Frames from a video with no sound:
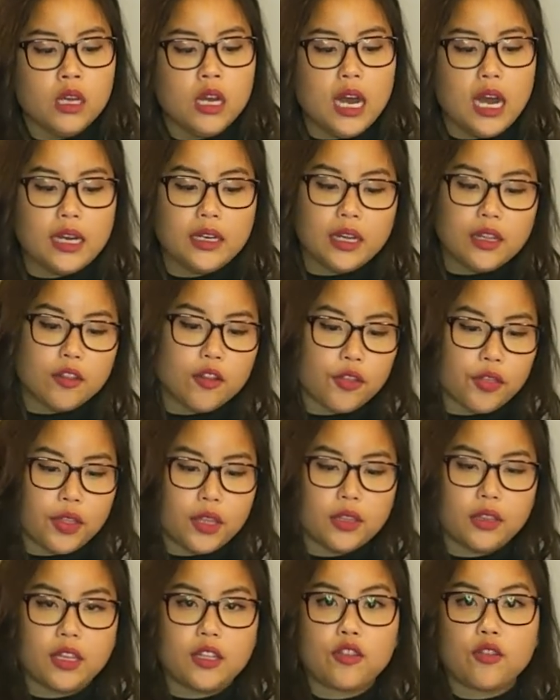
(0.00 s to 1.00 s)
Another
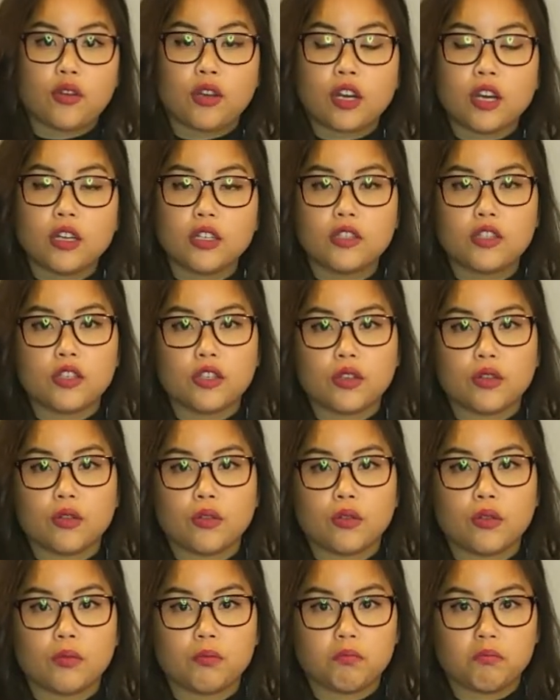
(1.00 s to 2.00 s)
thing that you could
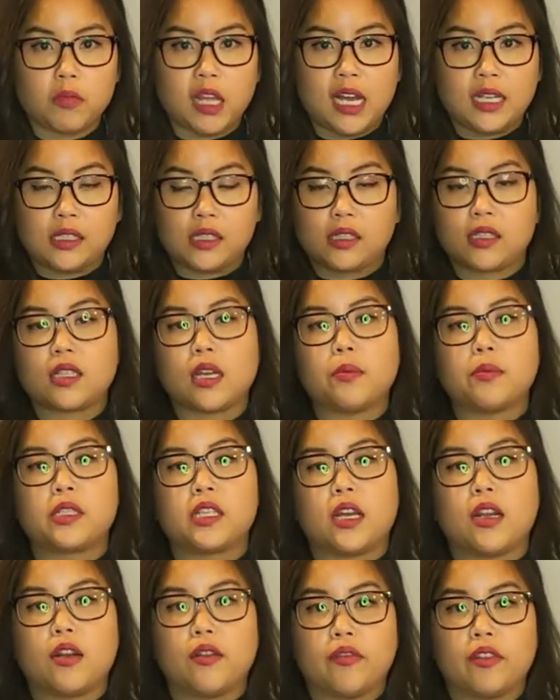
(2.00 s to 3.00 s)
do as a
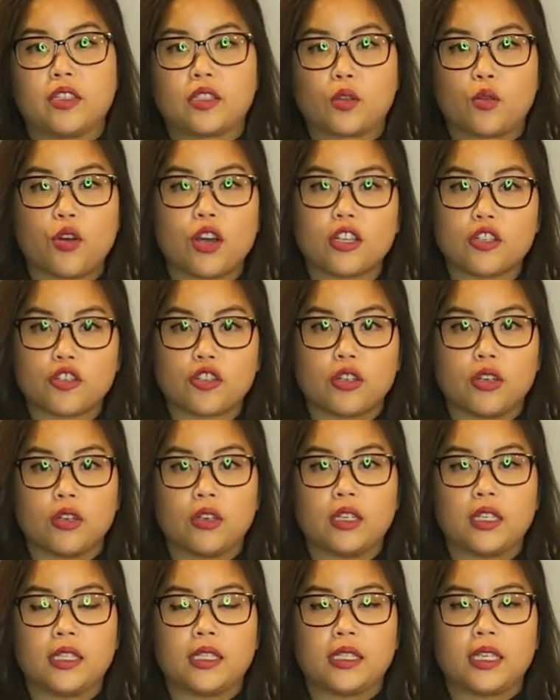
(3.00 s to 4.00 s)
subset of this question
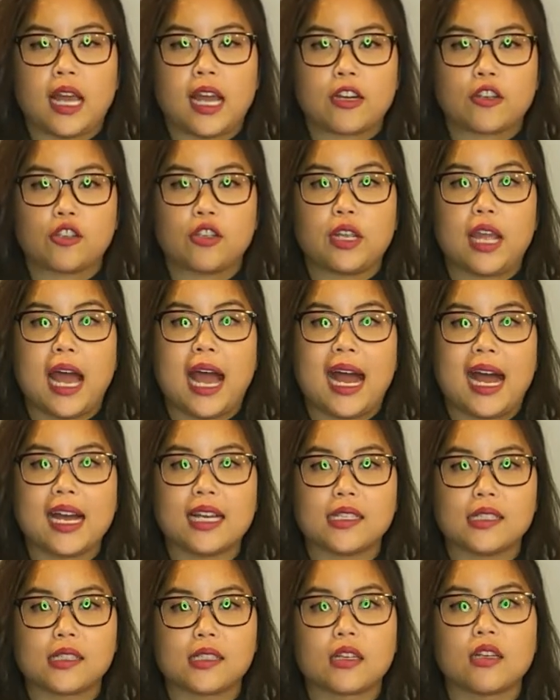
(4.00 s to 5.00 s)
is actually
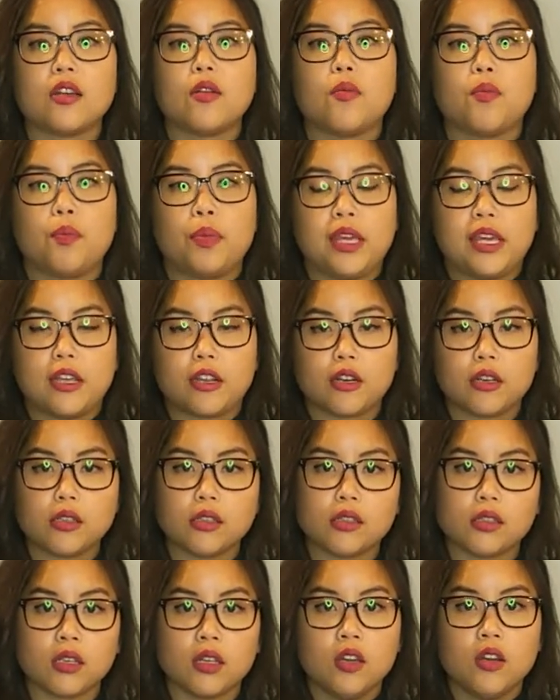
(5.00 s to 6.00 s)
ask
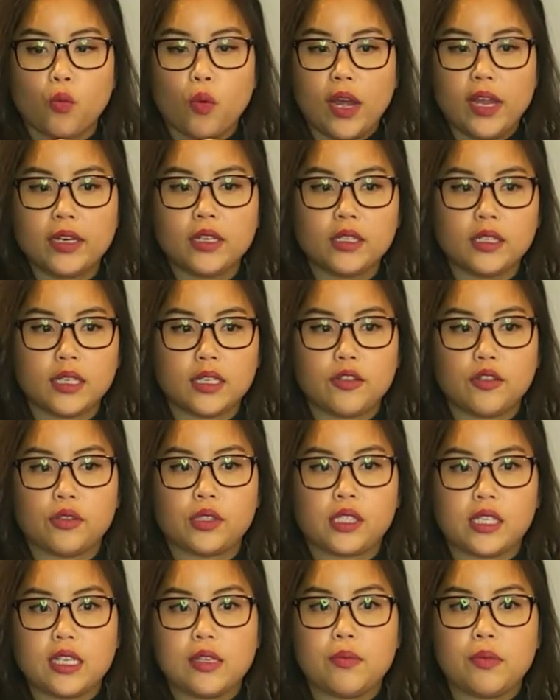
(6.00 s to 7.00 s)
peers, when did you
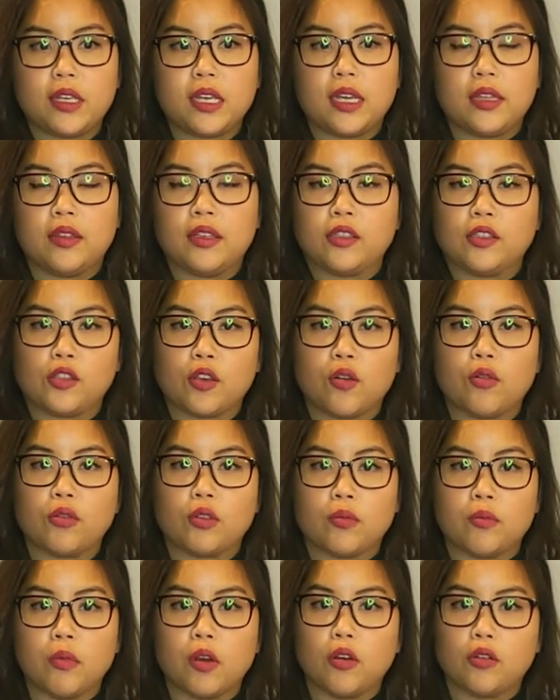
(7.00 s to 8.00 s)
see me in the zone the
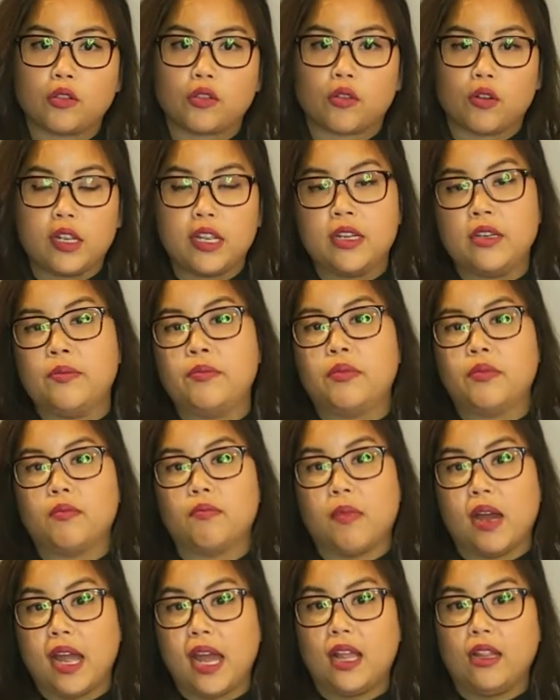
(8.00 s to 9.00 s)
most or in
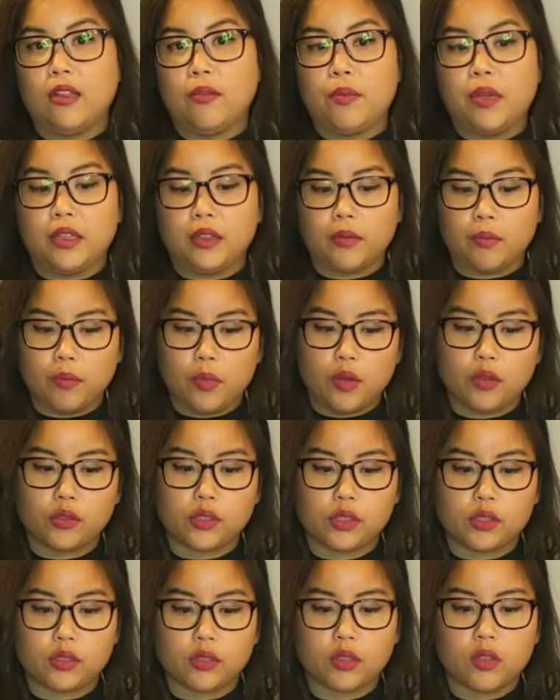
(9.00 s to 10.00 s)
my element the
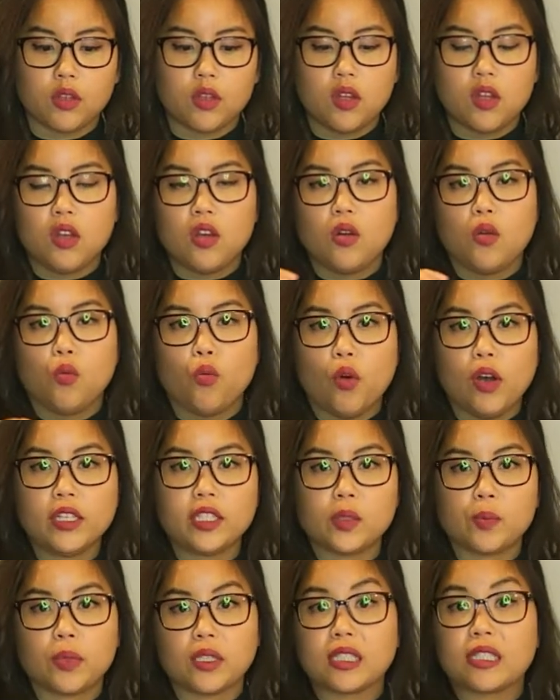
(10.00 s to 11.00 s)
most? What
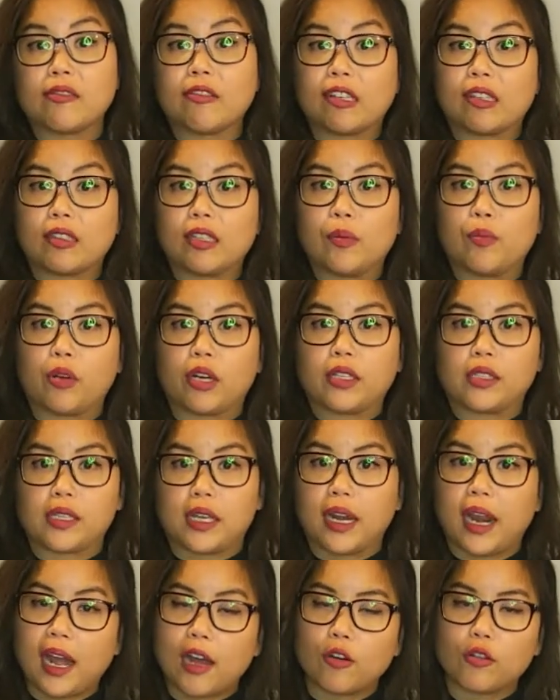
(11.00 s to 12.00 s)
specifically brings it
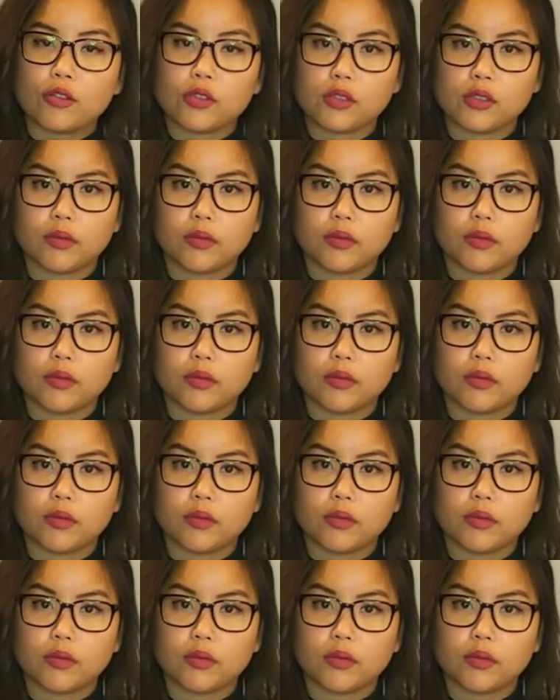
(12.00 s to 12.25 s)
out?